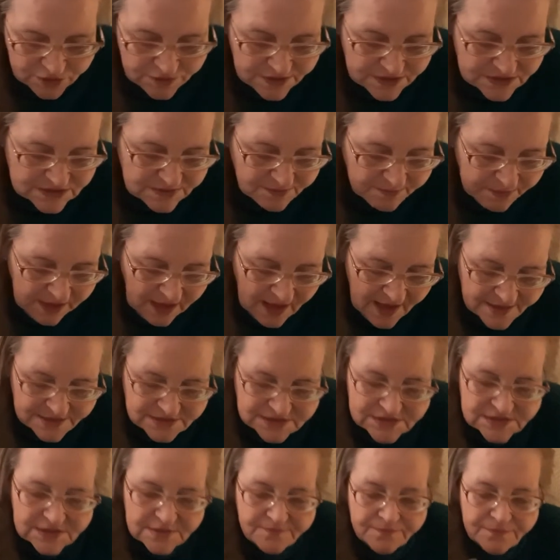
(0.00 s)
This
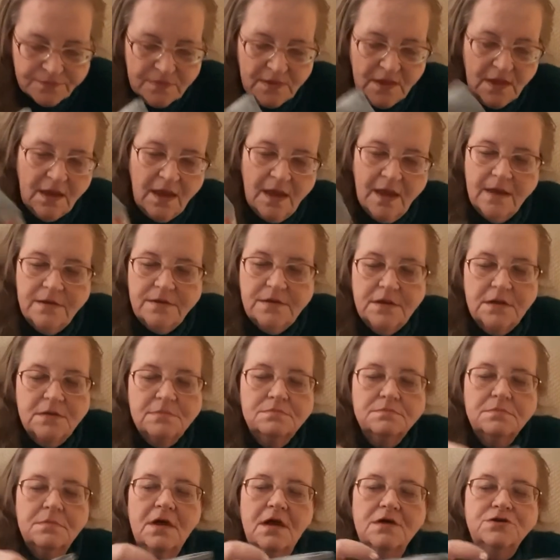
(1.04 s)
Plus, and
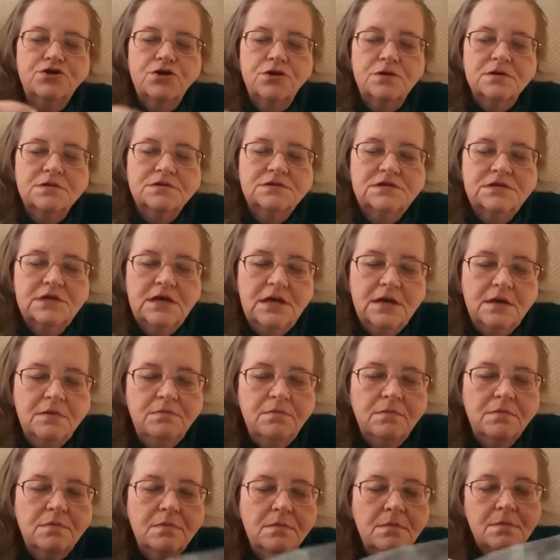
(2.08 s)
as you can see,
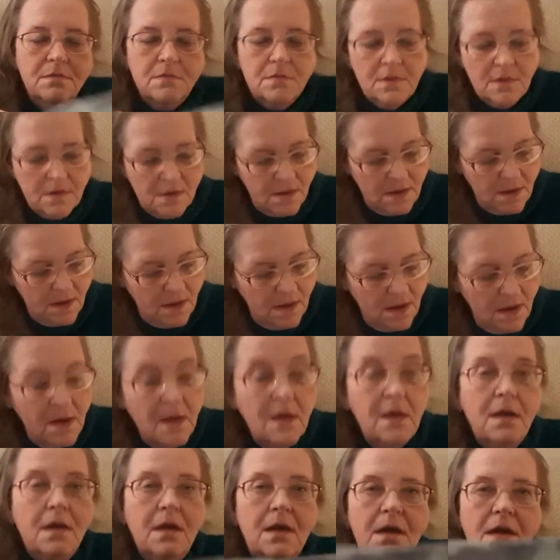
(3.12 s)

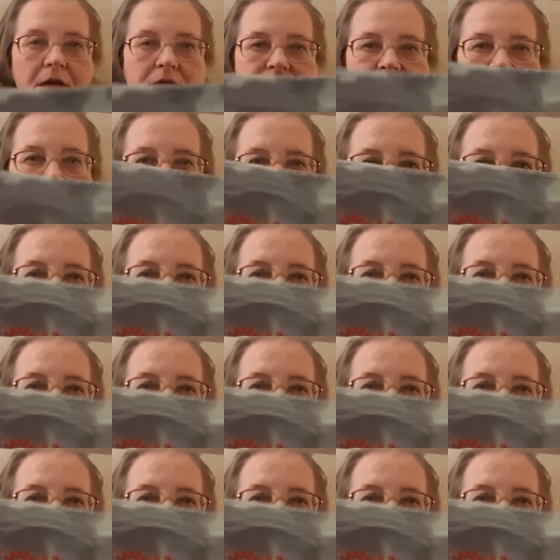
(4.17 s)
it's kind